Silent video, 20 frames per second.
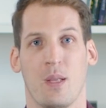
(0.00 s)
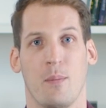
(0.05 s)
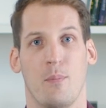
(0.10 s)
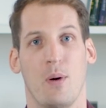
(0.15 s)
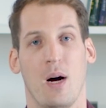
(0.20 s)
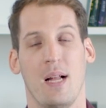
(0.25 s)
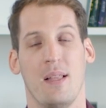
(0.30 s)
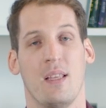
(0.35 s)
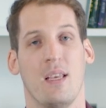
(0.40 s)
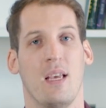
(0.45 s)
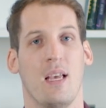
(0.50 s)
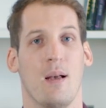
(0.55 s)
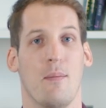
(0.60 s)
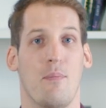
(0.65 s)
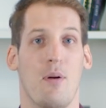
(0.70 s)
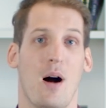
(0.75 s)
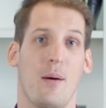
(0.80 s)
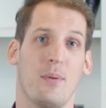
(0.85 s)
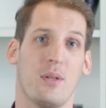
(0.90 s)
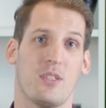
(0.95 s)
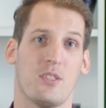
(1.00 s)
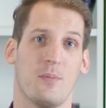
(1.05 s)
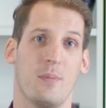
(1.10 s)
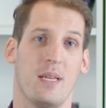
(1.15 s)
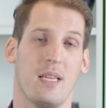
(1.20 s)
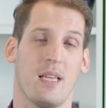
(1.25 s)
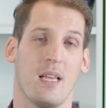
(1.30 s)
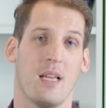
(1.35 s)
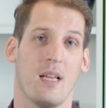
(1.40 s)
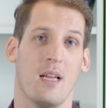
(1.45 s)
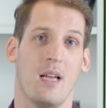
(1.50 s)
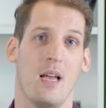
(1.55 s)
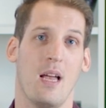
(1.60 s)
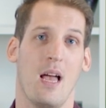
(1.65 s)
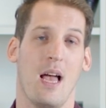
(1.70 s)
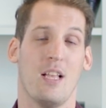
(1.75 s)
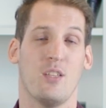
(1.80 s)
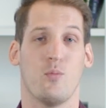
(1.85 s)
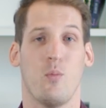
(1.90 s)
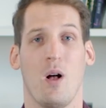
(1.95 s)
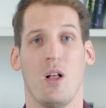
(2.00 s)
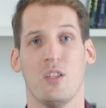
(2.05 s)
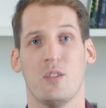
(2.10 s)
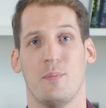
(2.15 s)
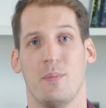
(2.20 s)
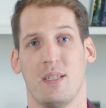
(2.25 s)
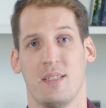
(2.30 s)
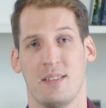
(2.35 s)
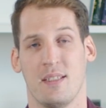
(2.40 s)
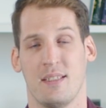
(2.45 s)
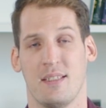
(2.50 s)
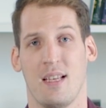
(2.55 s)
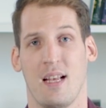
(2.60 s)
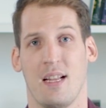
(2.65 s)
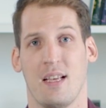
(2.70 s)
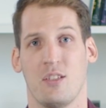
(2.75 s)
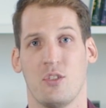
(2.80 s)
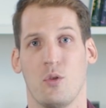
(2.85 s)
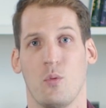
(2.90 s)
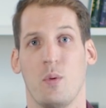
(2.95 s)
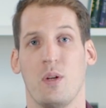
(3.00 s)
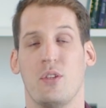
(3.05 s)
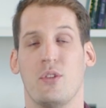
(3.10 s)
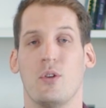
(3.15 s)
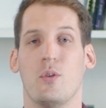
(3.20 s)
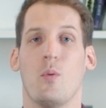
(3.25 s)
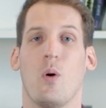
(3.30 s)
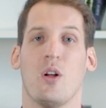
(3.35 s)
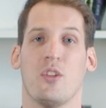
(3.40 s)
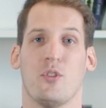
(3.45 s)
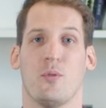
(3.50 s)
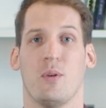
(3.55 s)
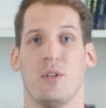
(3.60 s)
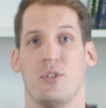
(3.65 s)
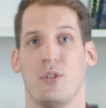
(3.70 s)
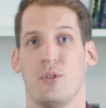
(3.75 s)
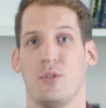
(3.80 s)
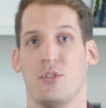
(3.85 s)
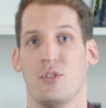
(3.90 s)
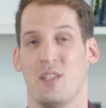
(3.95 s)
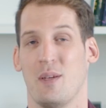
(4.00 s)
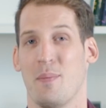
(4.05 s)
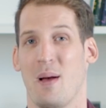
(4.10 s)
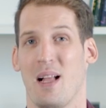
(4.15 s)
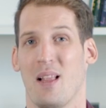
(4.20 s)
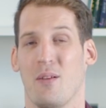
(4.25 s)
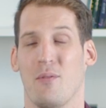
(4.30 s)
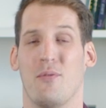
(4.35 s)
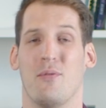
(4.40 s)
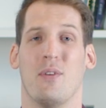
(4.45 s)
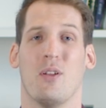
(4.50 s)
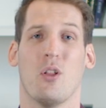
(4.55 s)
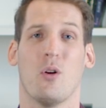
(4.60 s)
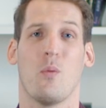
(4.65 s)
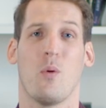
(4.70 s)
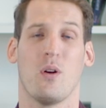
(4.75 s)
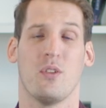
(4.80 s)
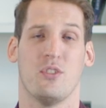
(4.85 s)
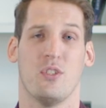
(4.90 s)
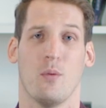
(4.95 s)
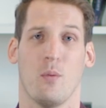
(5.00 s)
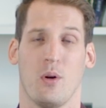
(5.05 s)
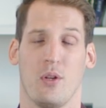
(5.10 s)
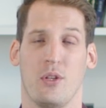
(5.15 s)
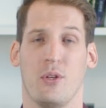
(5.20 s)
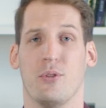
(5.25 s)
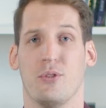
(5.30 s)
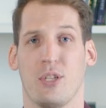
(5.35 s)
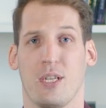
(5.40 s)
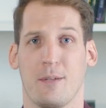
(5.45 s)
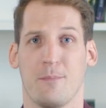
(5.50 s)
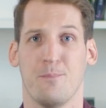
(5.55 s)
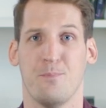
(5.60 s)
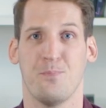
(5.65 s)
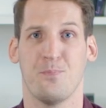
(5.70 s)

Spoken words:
But in public speaking, as well as business settings, we do want to reduce the amount of filler words that we're using.